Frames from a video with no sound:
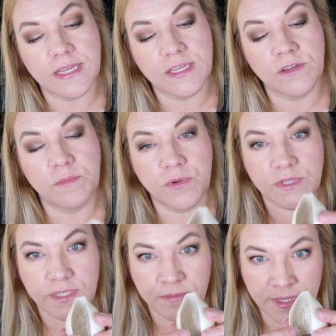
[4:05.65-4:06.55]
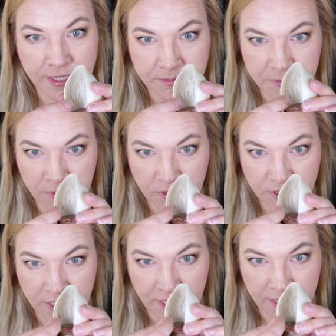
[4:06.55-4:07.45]
You put the makeup
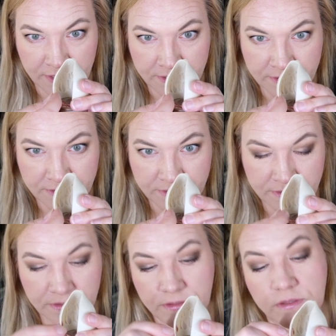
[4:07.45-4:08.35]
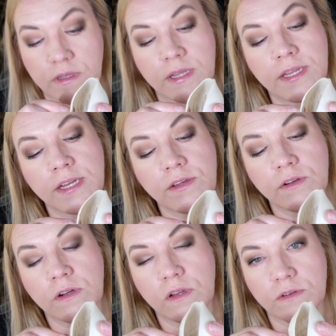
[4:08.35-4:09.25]
sponge in here, and then you
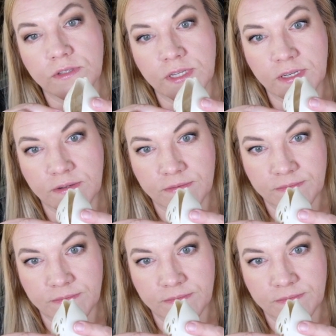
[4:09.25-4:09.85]
close it.